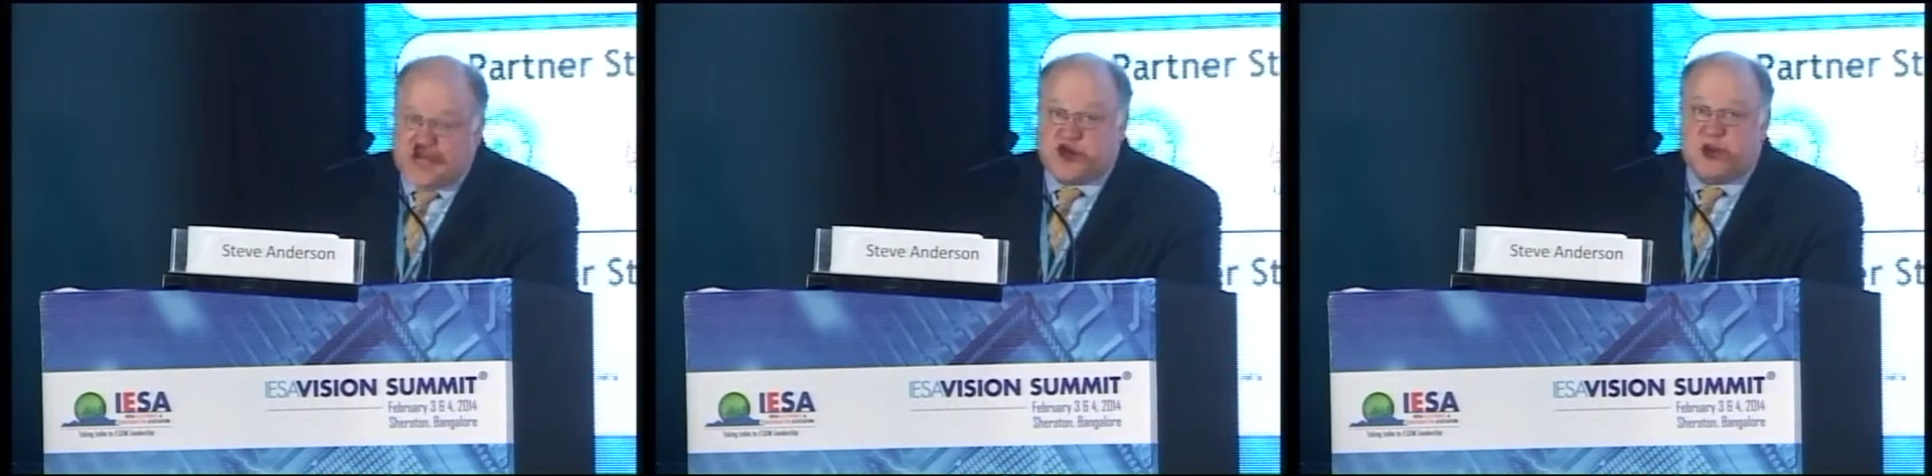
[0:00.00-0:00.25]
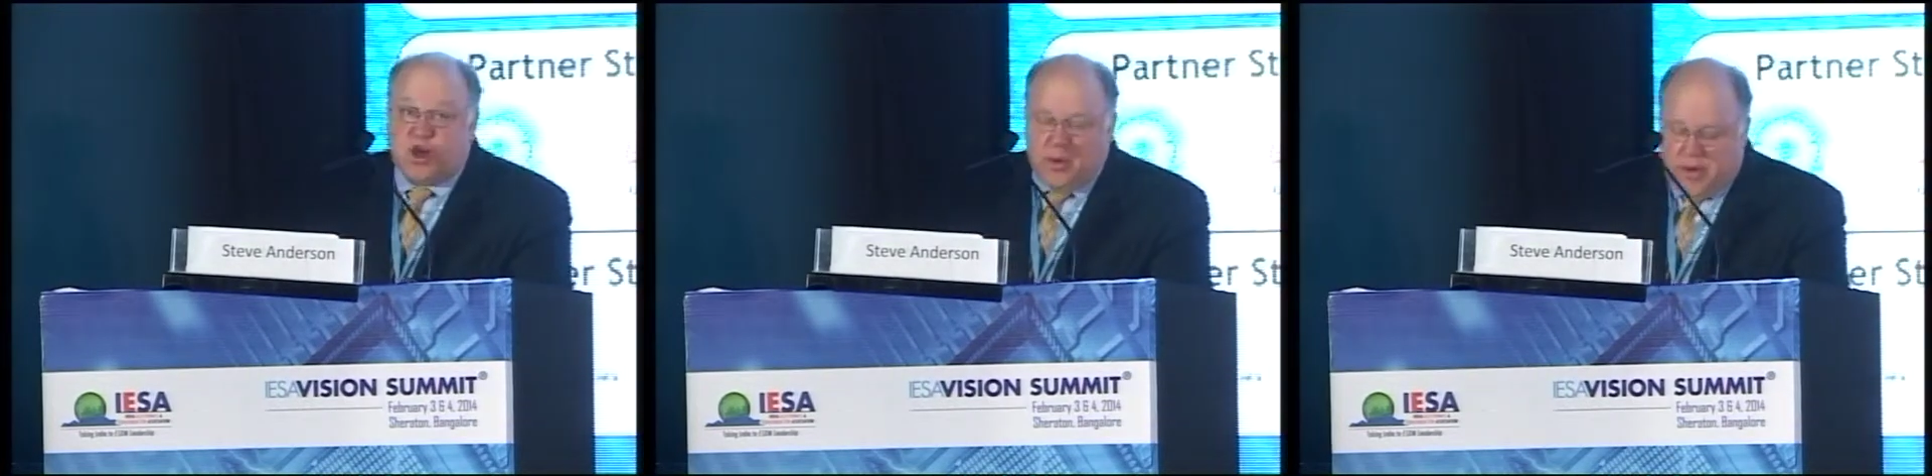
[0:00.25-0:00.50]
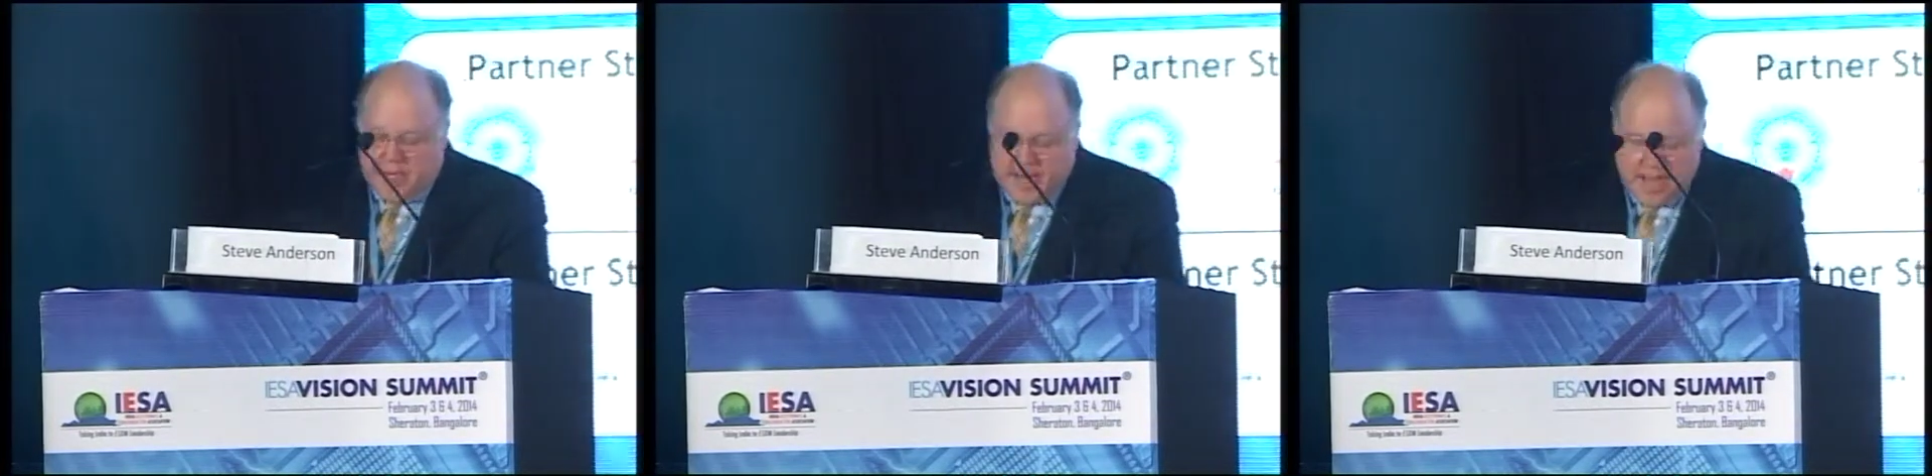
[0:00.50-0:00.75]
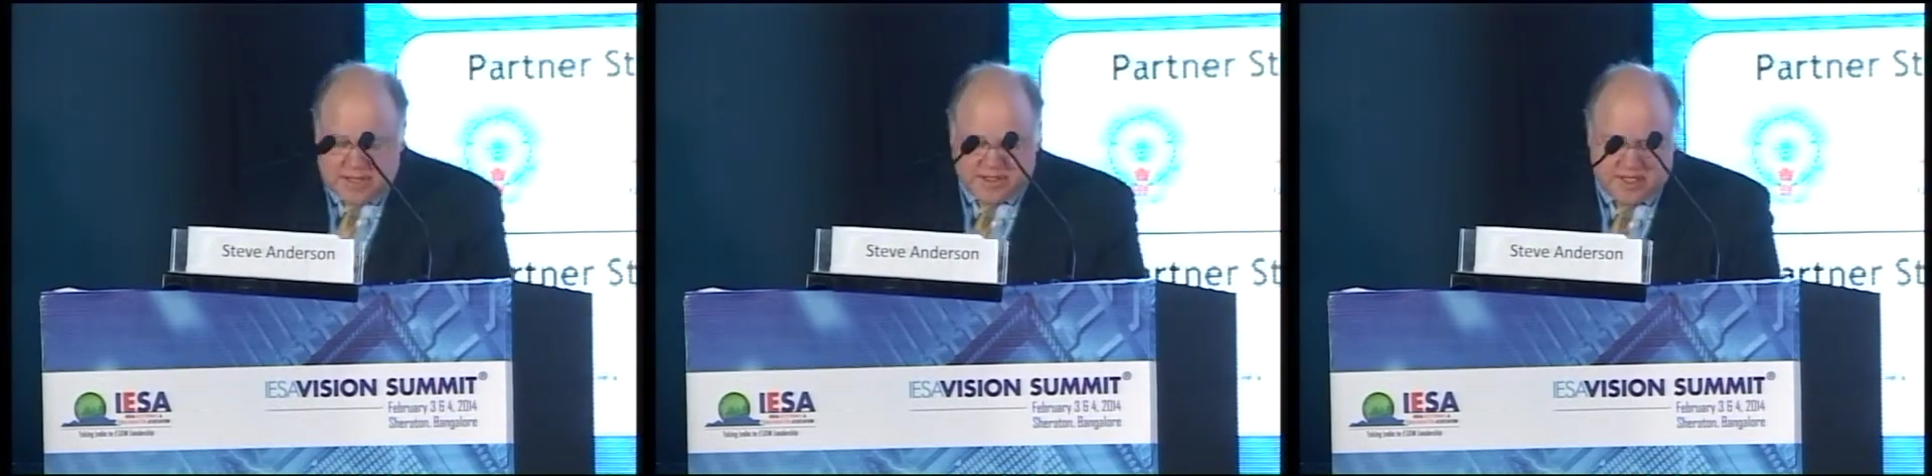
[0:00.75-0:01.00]
exploring
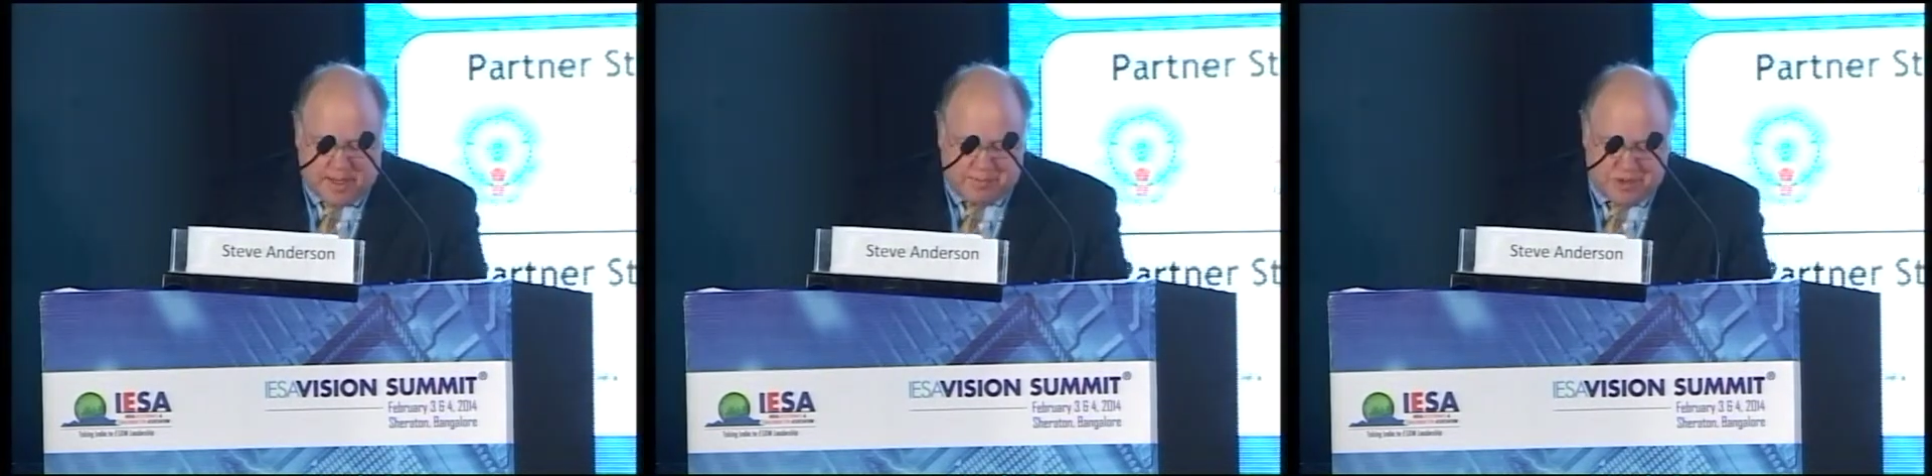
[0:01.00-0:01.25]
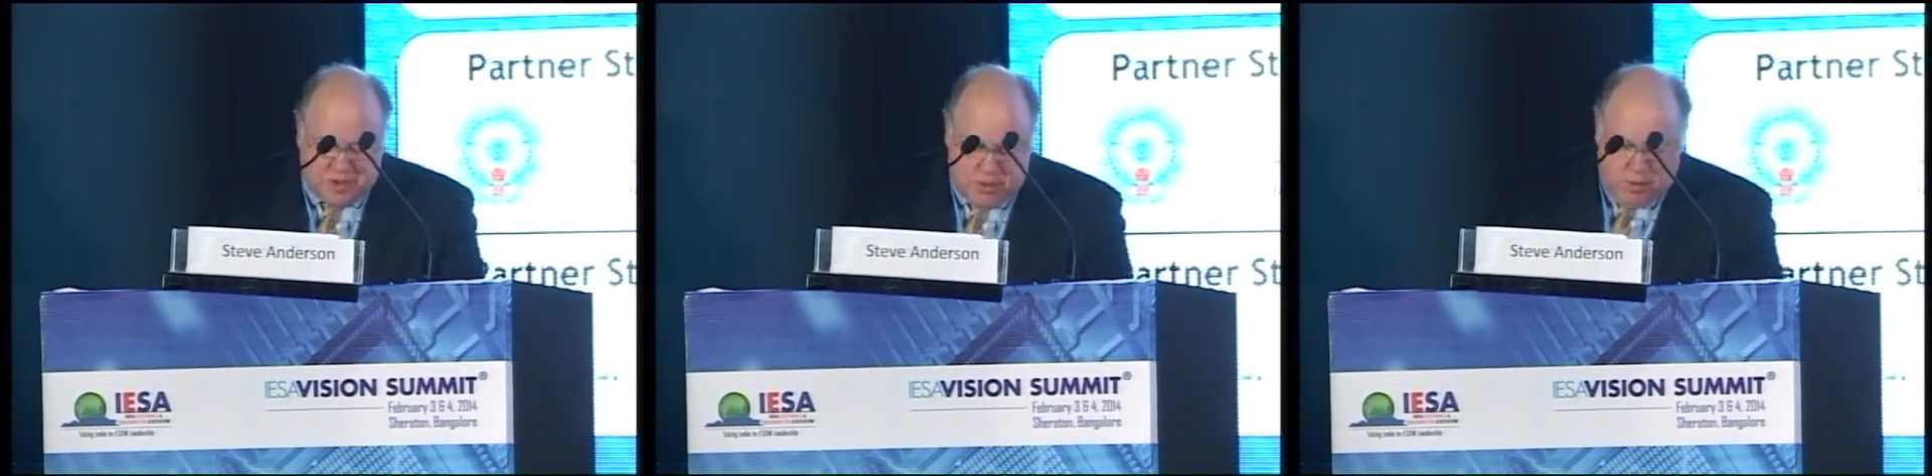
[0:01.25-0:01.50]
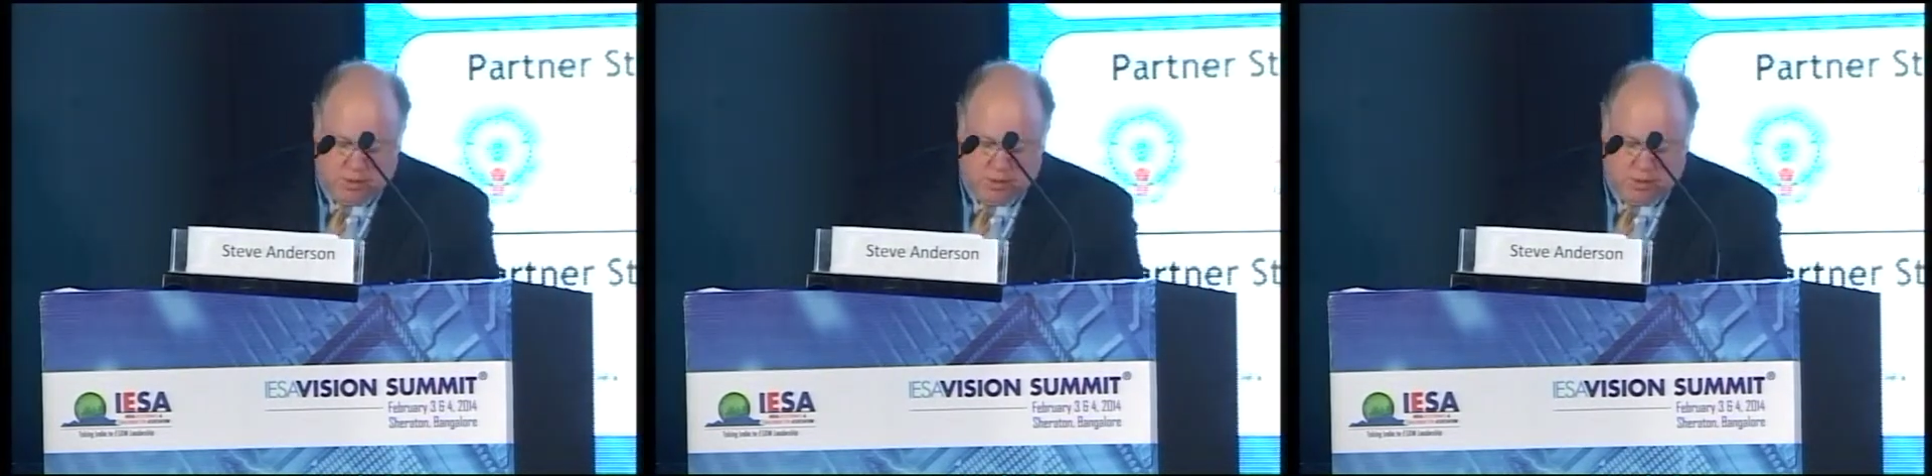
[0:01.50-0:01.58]
concepts